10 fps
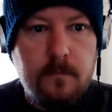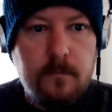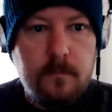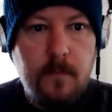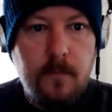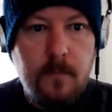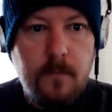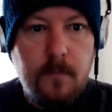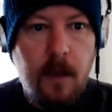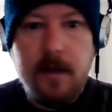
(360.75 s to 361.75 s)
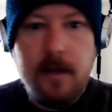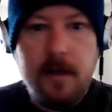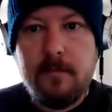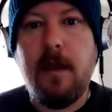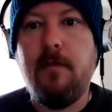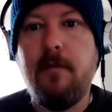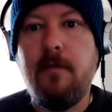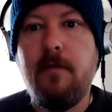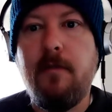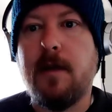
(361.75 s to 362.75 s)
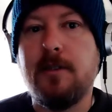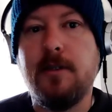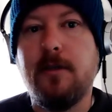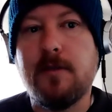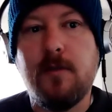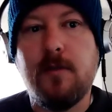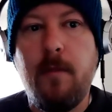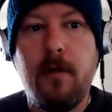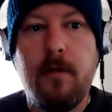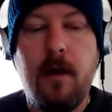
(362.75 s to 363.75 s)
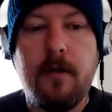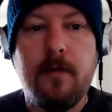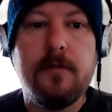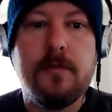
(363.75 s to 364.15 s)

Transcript: I've taken tons of accounting classes, and she knows it way better than I do.